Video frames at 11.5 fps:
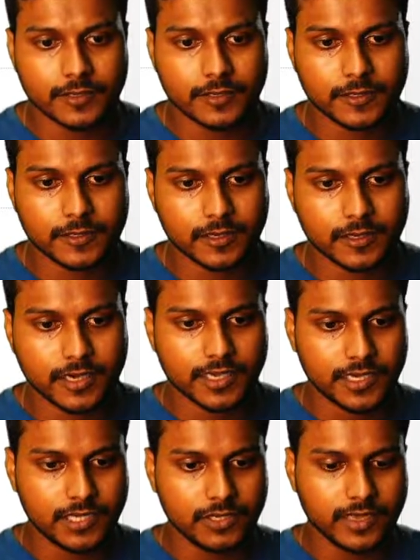let's say
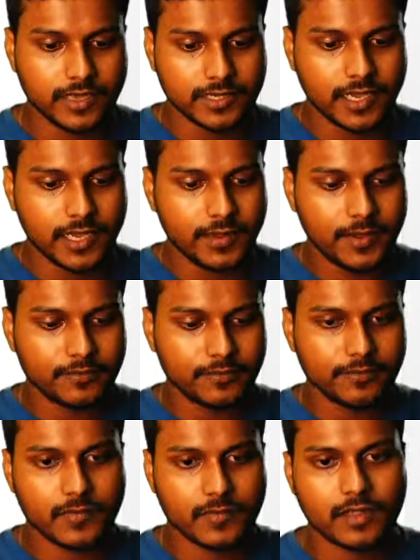USA,
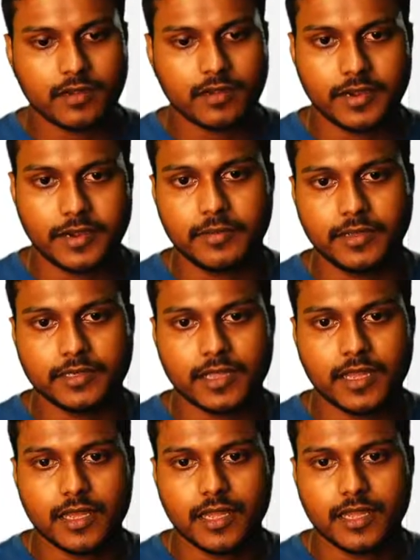a database.
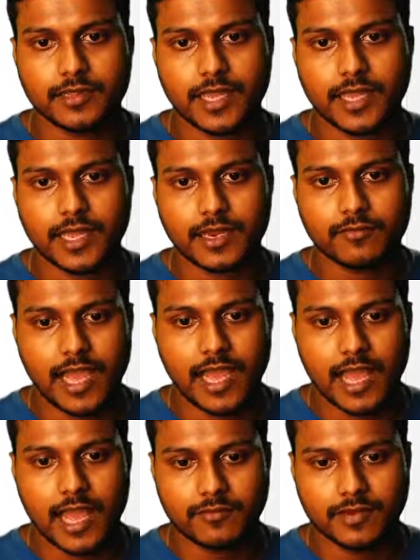Then we have,
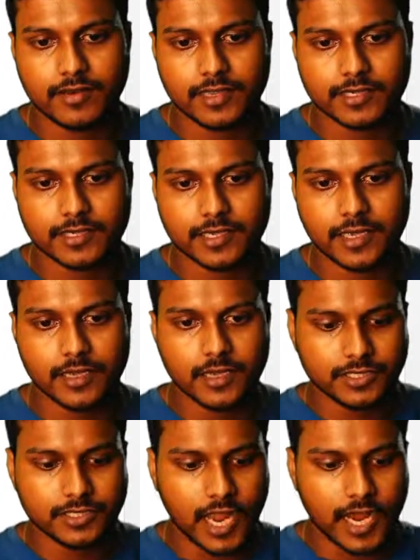let's say,
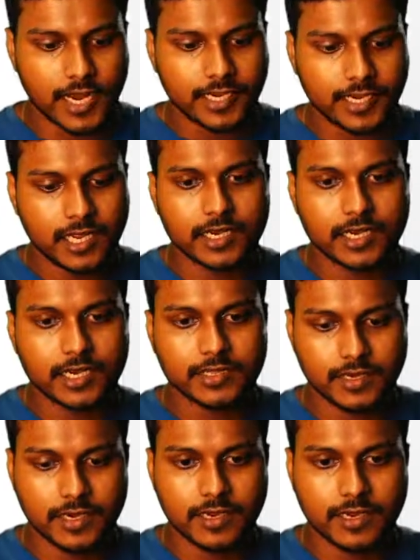China, another
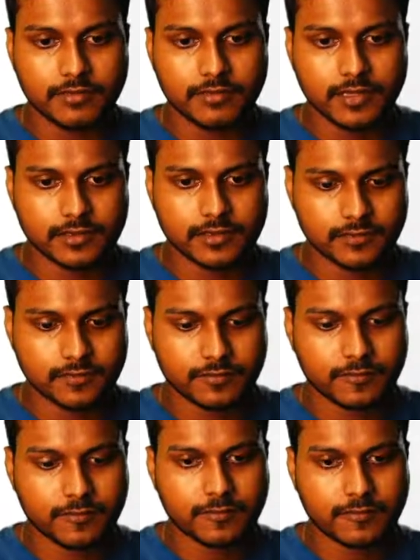database.
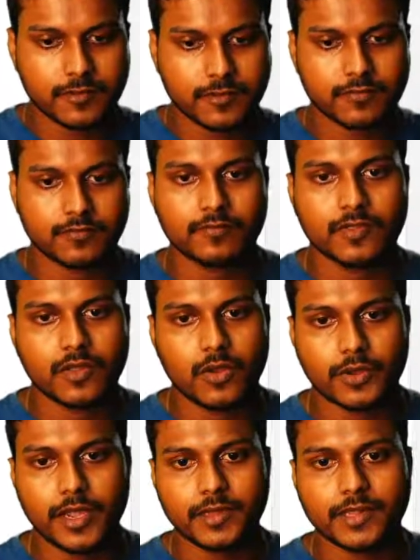Okay,
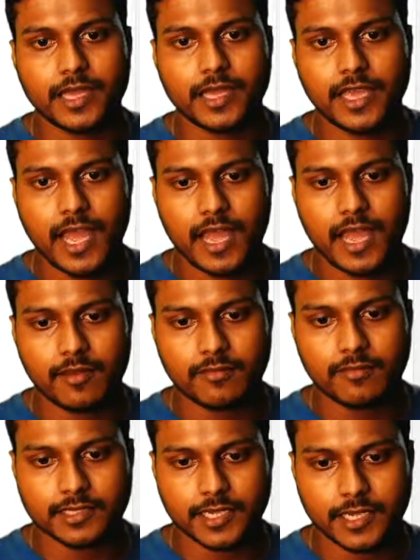then we have, let's
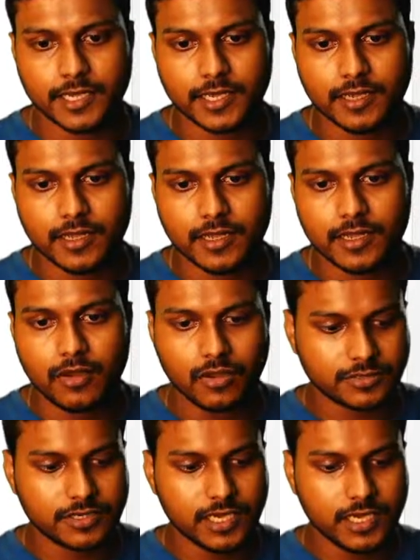say,
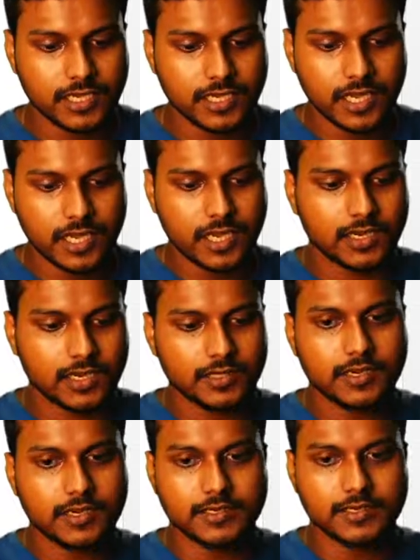Australia, another
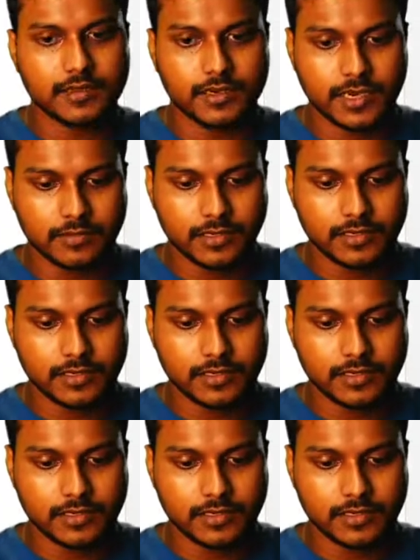database.